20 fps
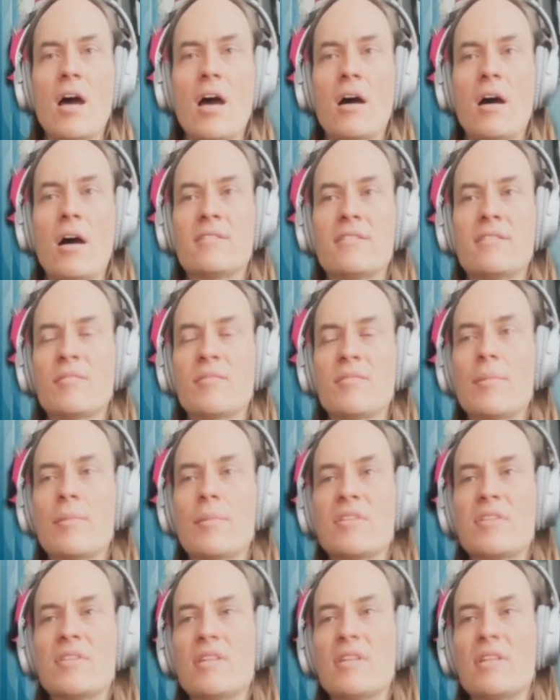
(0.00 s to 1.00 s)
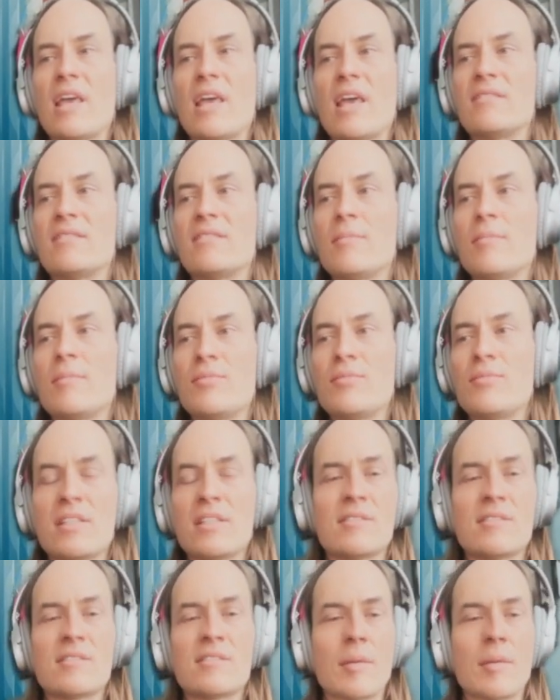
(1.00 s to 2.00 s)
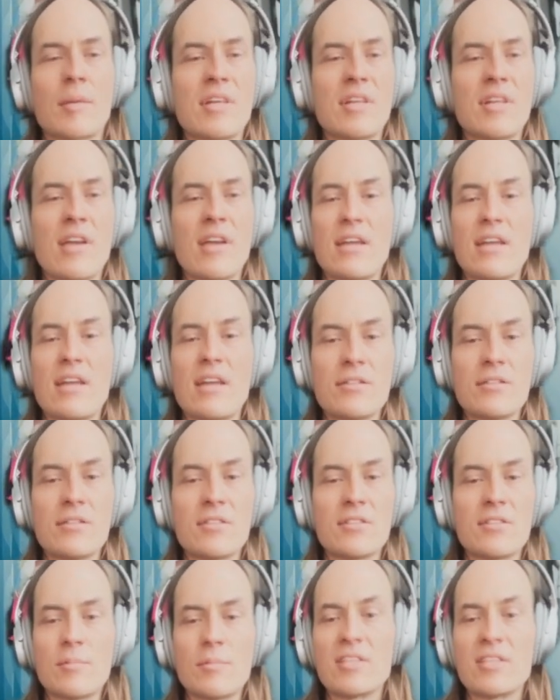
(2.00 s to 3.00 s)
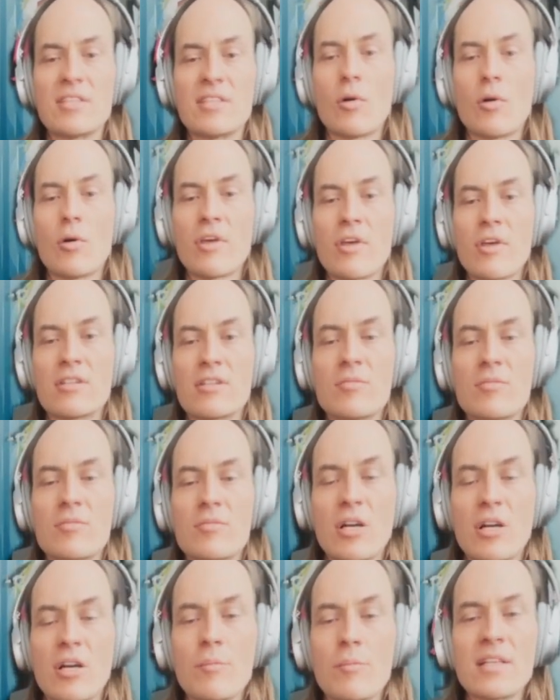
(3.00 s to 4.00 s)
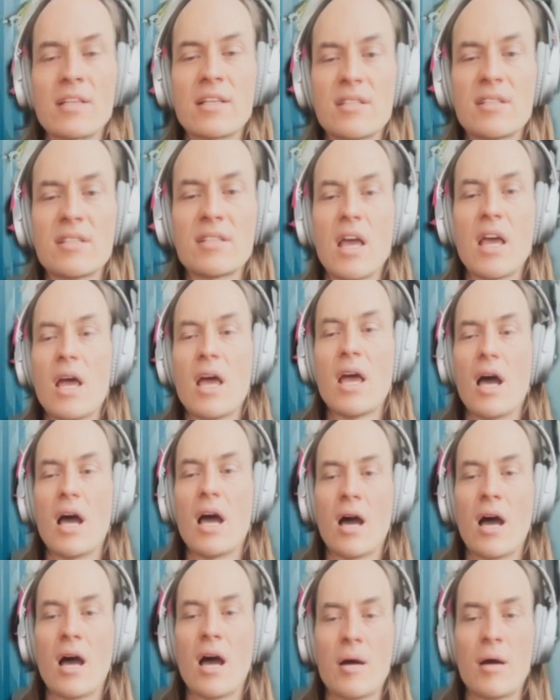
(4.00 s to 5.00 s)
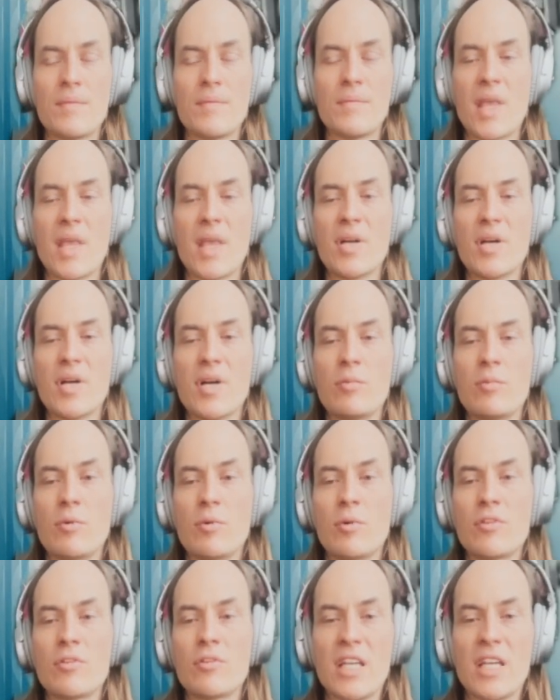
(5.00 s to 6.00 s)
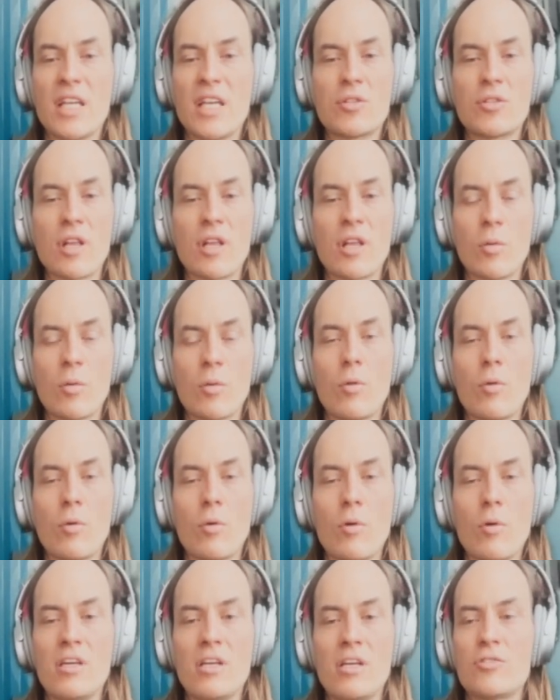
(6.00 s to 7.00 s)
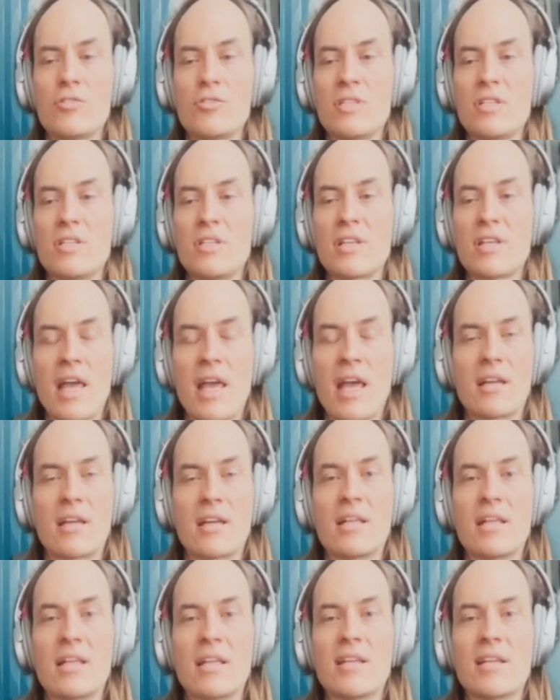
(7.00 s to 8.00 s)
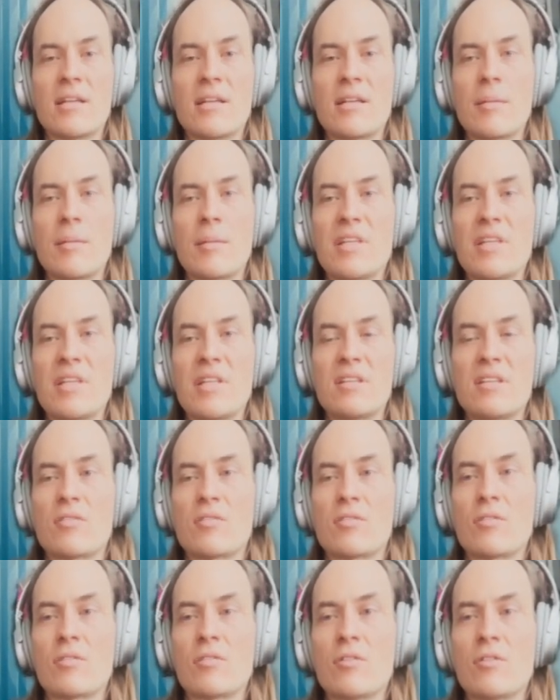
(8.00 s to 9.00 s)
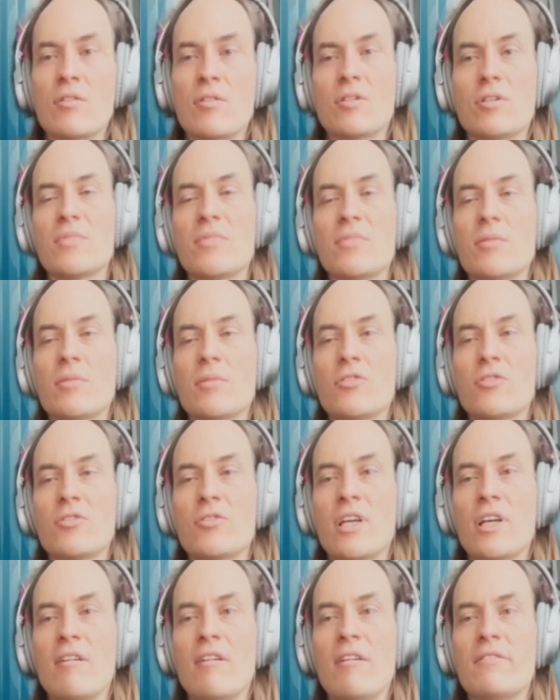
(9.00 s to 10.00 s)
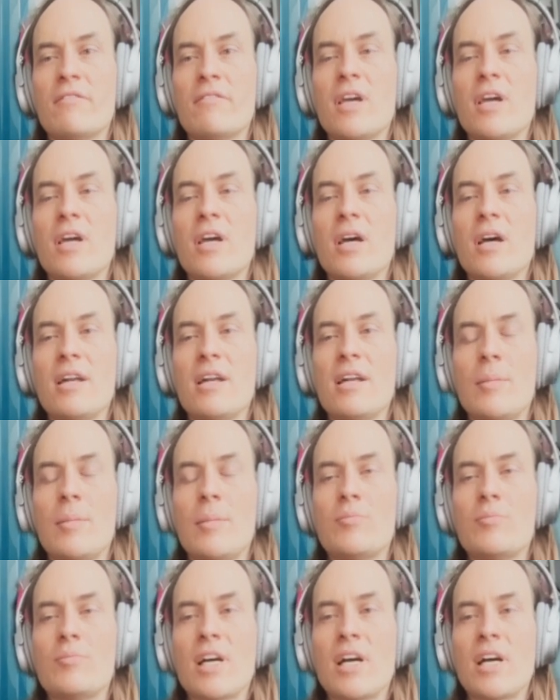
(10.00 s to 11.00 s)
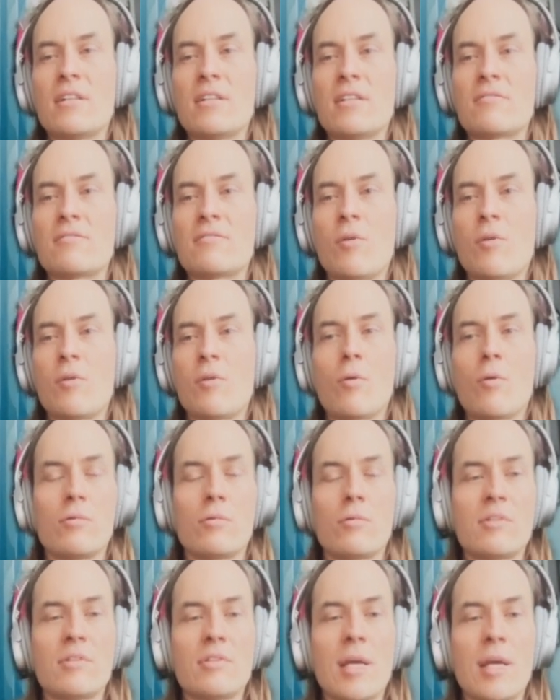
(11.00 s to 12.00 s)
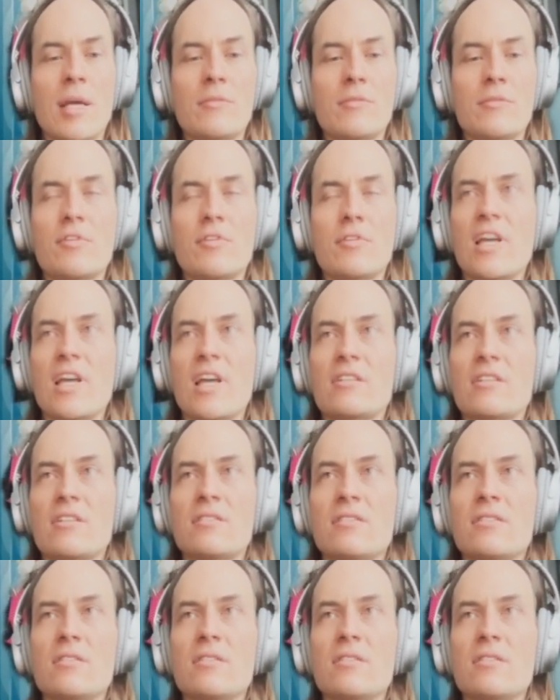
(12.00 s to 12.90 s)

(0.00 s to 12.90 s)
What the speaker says: Sometimes they are similar prices, sometimes they're very different, so it makes the whole thing extremely complex. But we want to make sure that all industries can set up business on Concordium. So we'll try and have adapted prices for all types of transactions.